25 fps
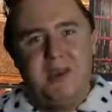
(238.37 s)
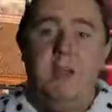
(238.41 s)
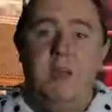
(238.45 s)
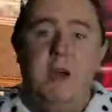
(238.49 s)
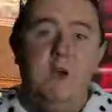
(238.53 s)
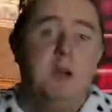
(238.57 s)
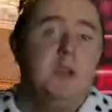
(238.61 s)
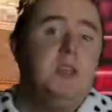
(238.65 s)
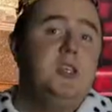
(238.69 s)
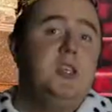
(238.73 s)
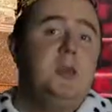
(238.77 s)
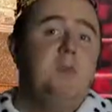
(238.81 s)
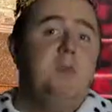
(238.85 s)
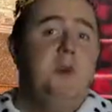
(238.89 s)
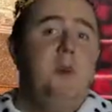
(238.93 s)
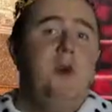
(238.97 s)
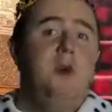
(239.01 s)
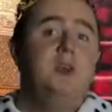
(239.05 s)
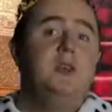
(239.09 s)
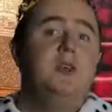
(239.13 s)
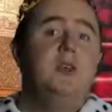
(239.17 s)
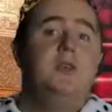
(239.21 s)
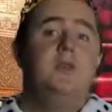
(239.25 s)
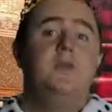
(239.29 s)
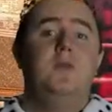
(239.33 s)
Now, I
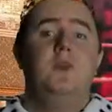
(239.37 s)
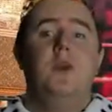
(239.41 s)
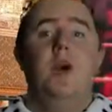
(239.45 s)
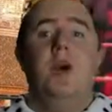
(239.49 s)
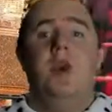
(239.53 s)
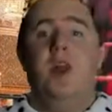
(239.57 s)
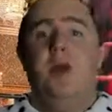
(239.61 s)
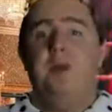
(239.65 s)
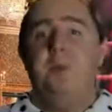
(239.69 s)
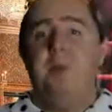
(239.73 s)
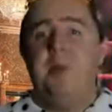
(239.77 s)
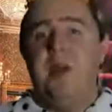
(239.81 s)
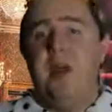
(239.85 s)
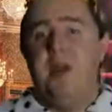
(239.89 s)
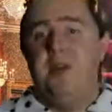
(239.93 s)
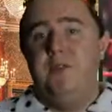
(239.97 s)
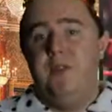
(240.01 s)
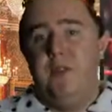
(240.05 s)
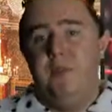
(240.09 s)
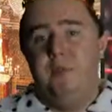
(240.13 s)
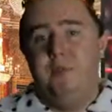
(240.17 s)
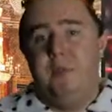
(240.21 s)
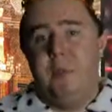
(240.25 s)
suppose they've got a bit of a